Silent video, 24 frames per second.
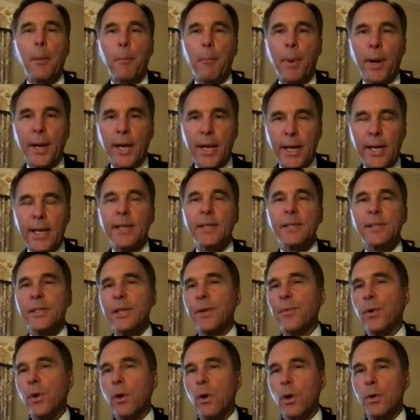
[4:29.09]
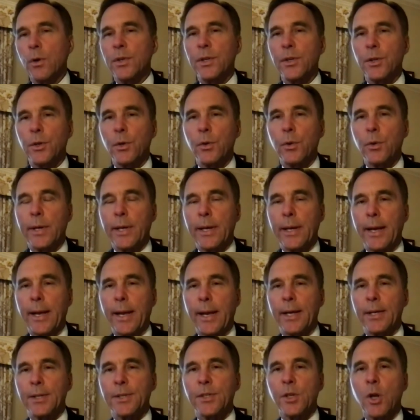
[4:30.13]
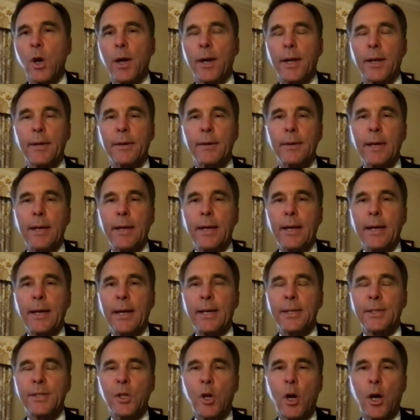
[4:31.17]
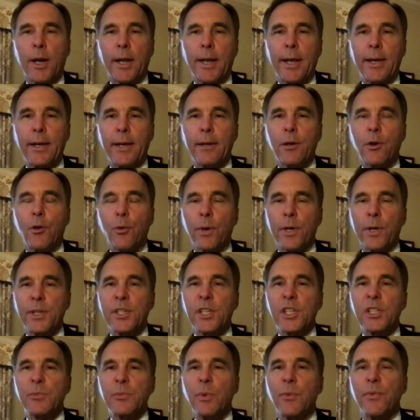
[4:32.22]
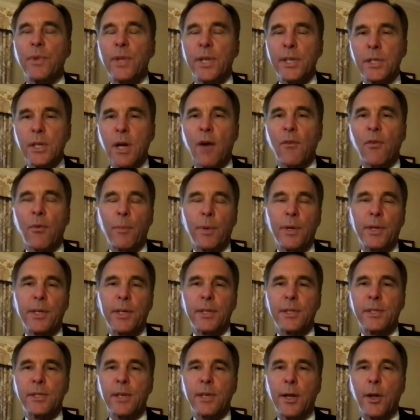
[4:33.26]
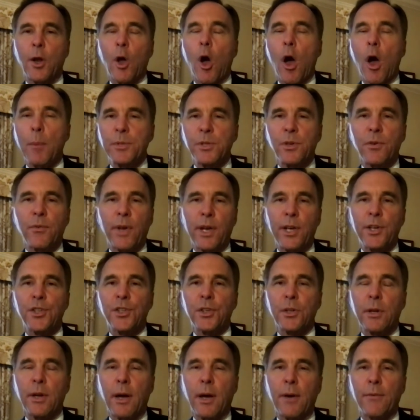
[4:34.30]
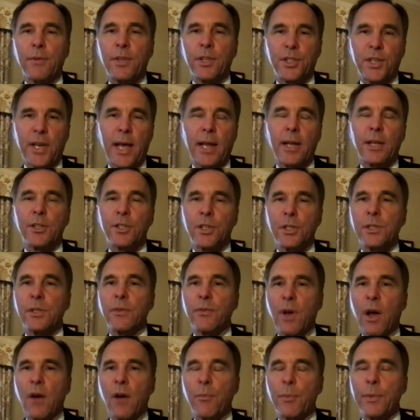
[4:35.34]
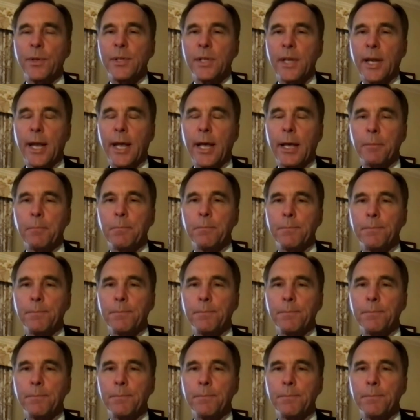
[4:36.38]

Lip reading: But it is difficult to do, and it's not a criticism of this government. It's an observation of the challenges of government today.